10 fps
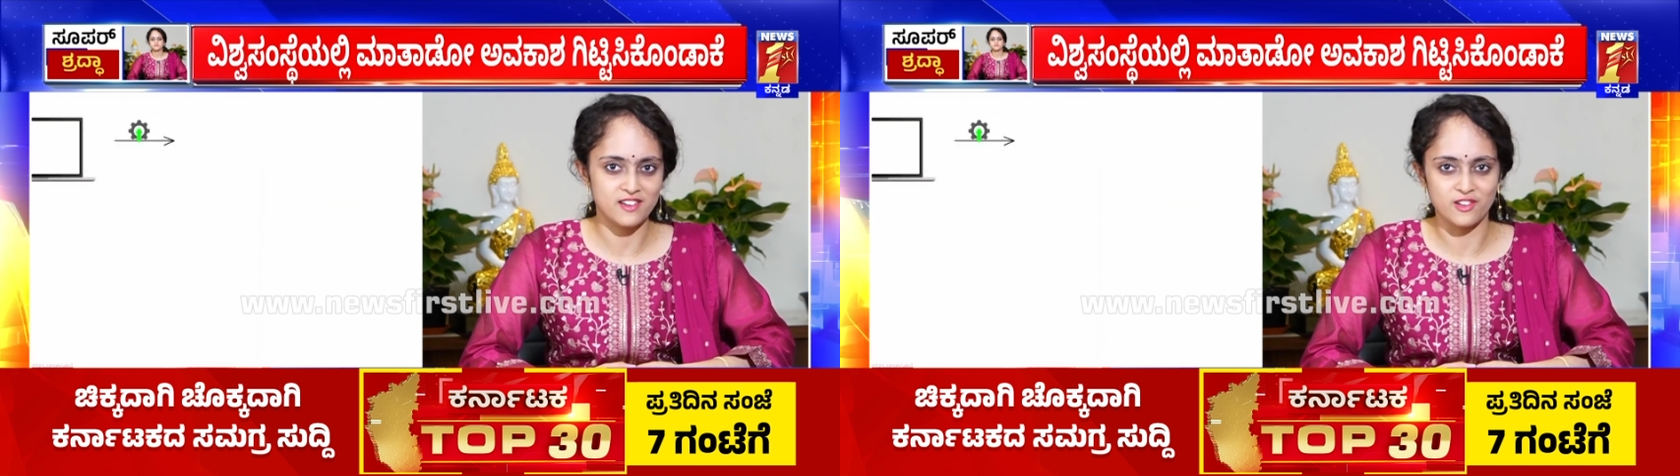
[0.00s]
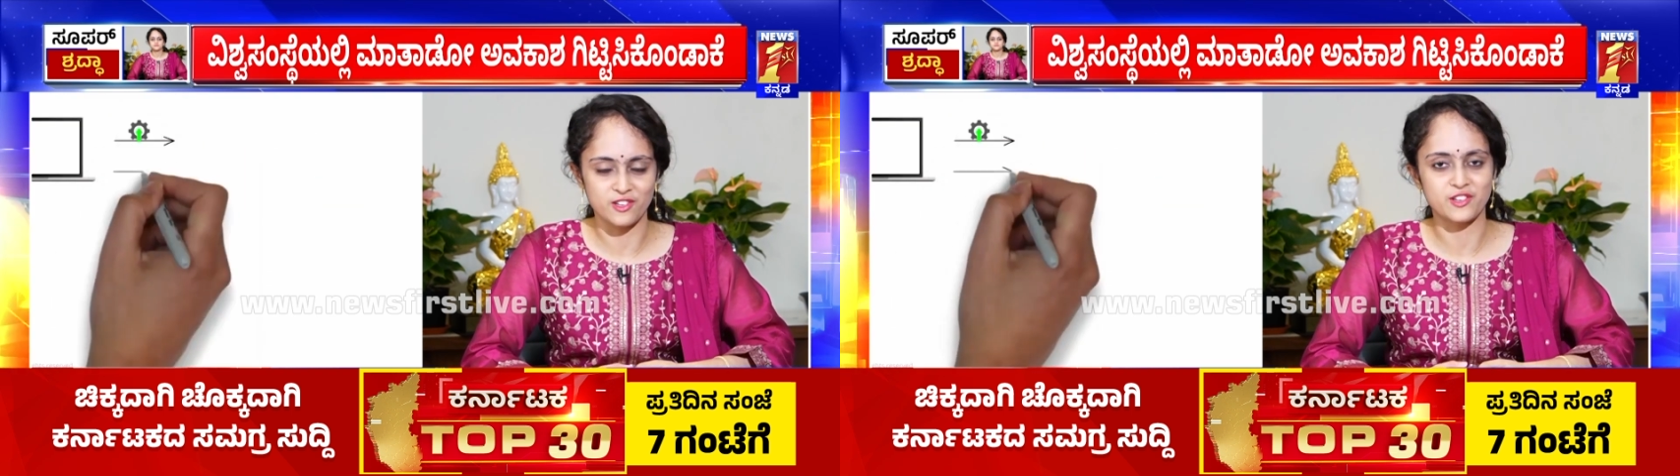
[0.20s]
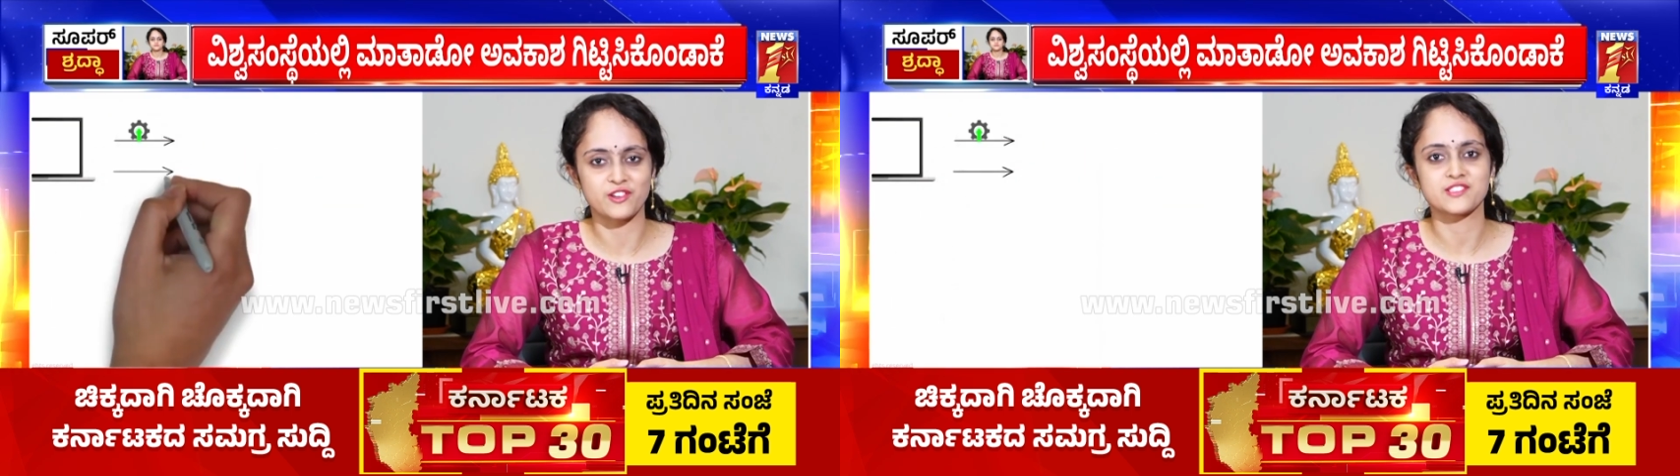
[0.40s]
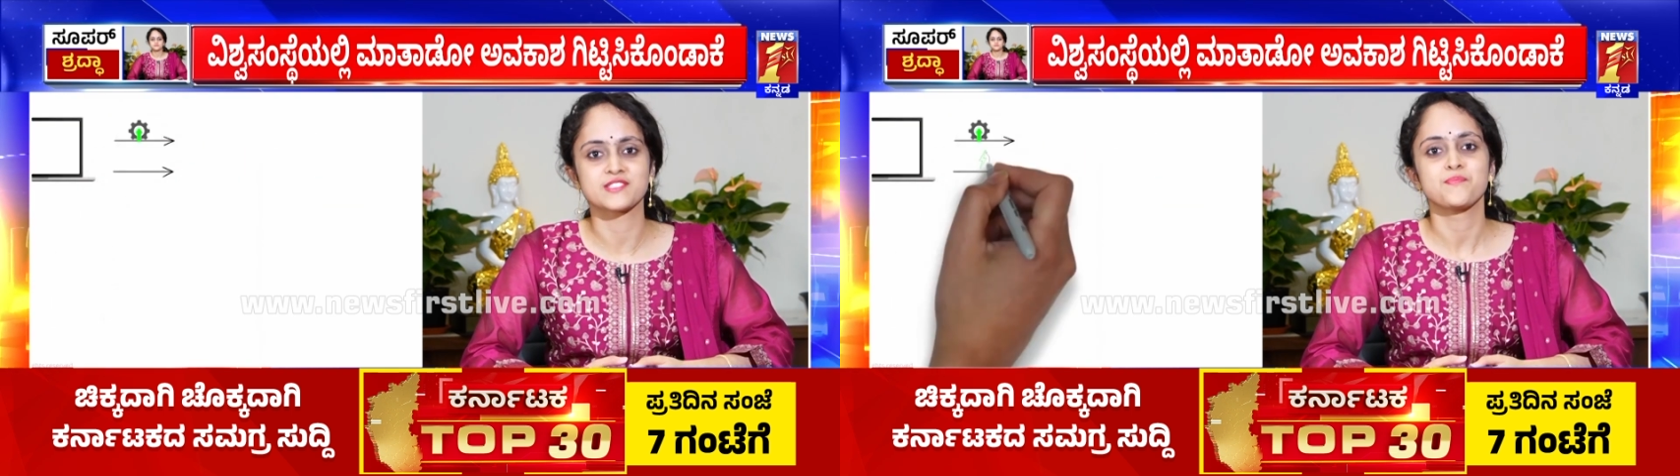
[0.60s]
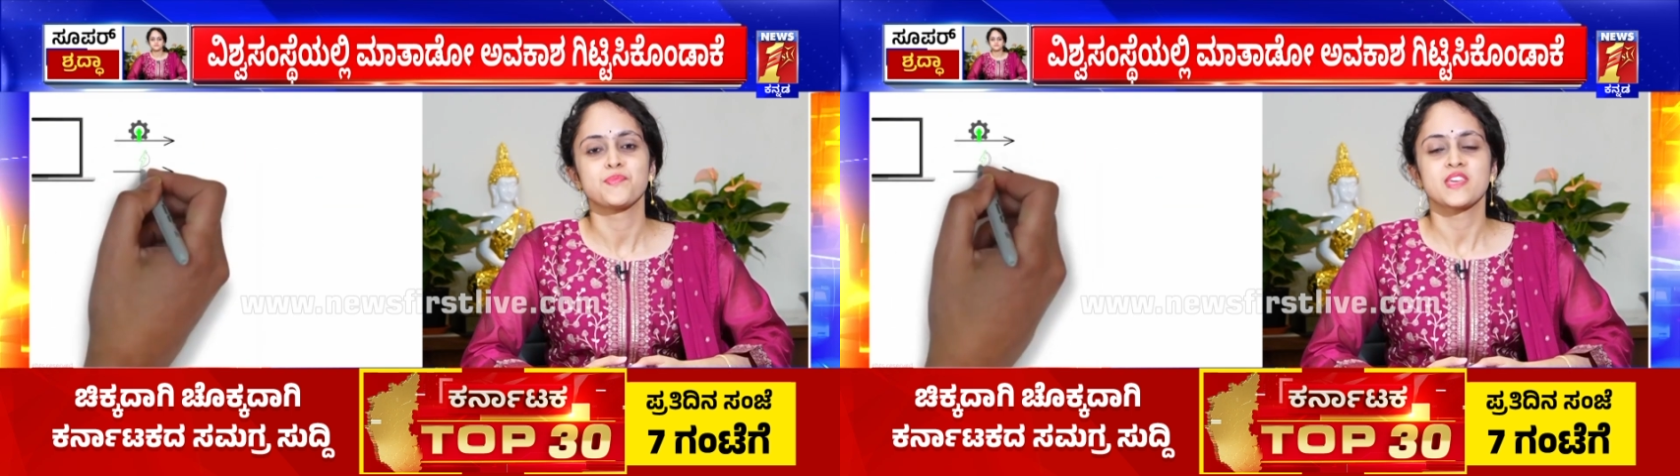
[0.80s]
all across.
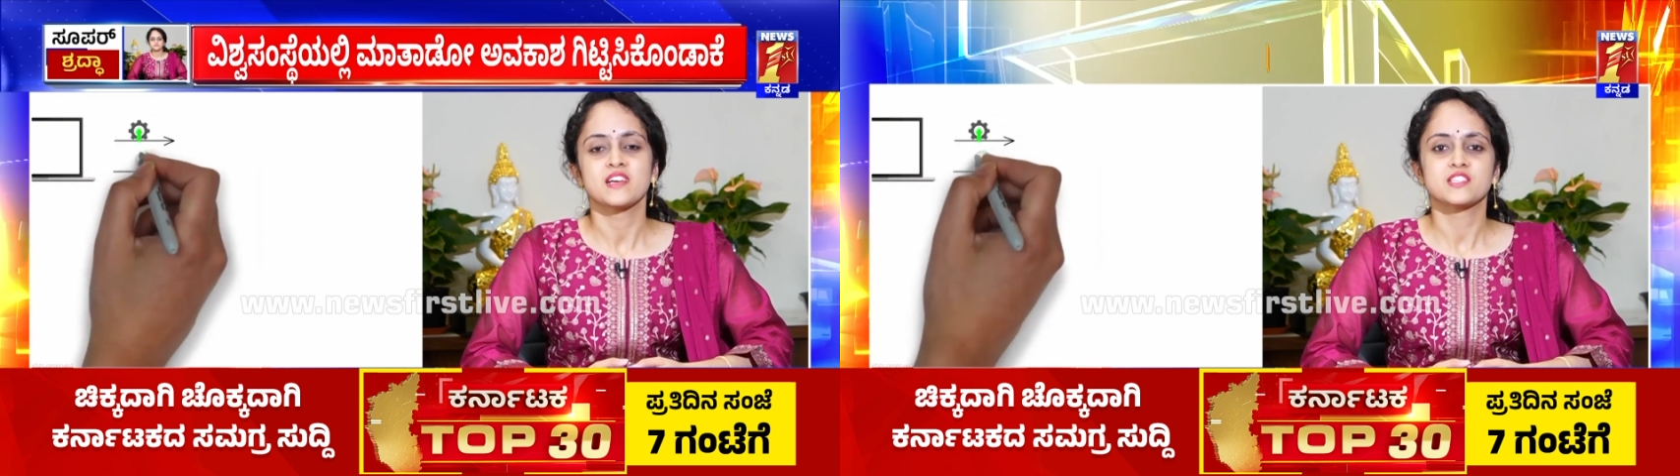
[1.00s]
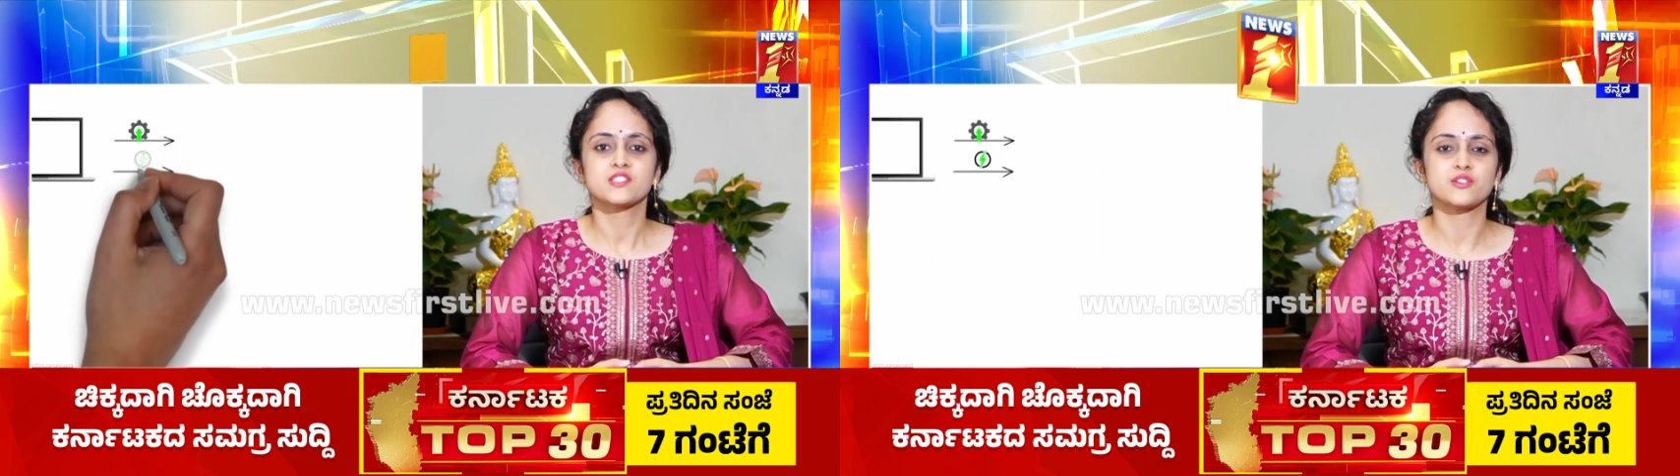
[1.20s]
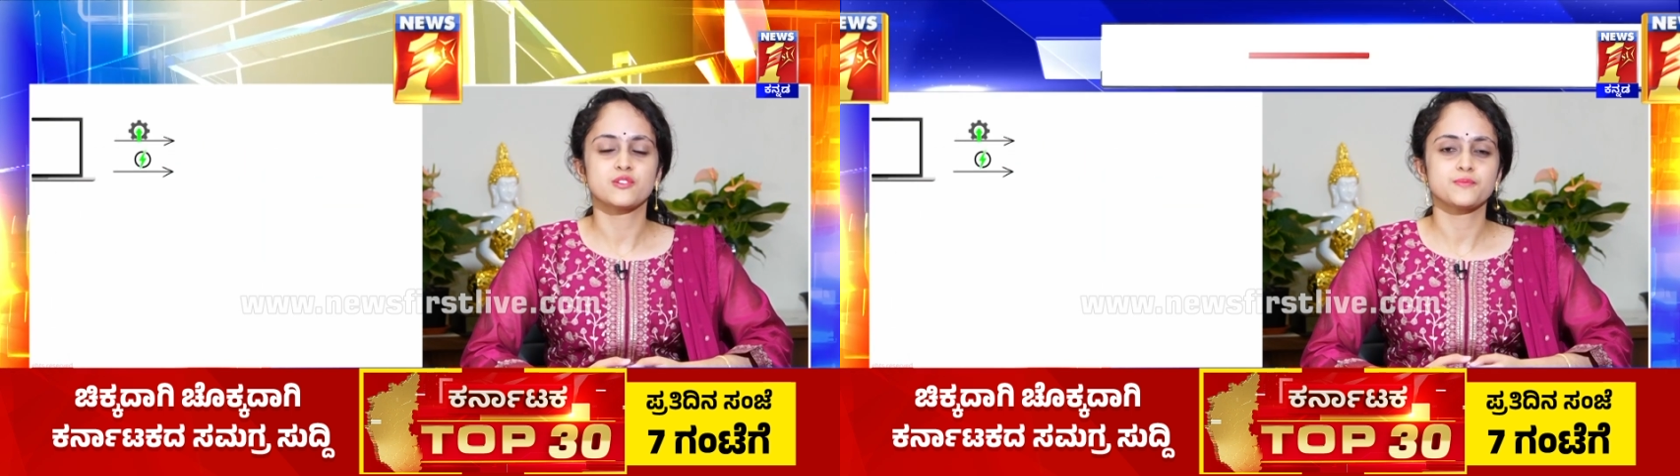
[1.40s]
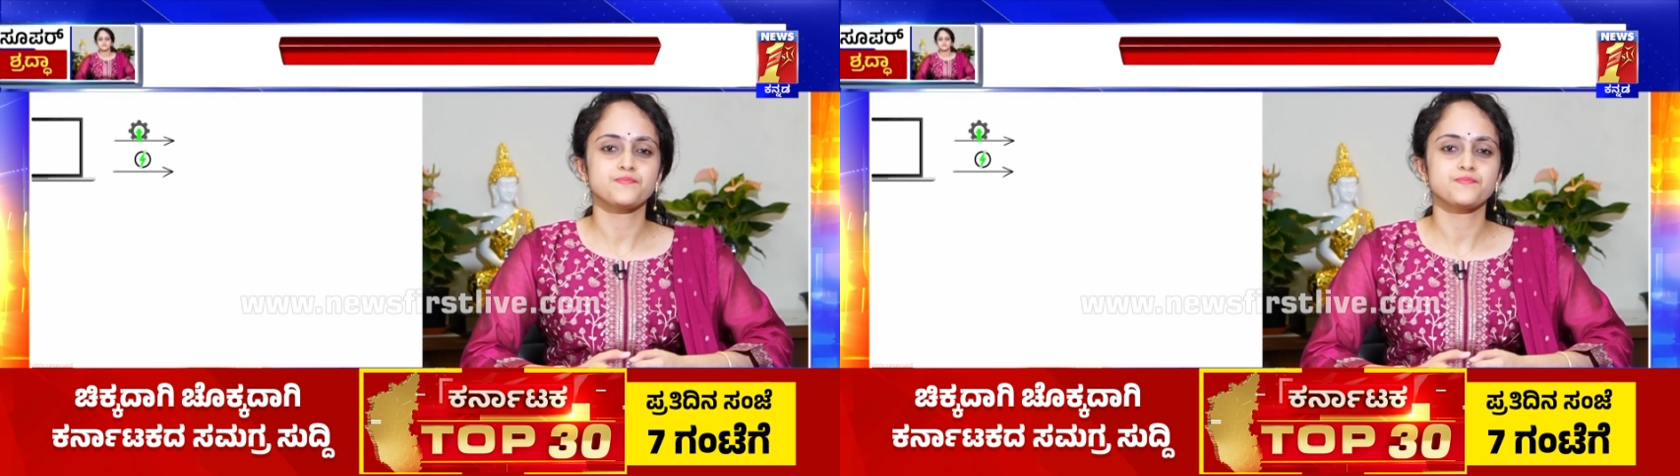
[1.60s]
So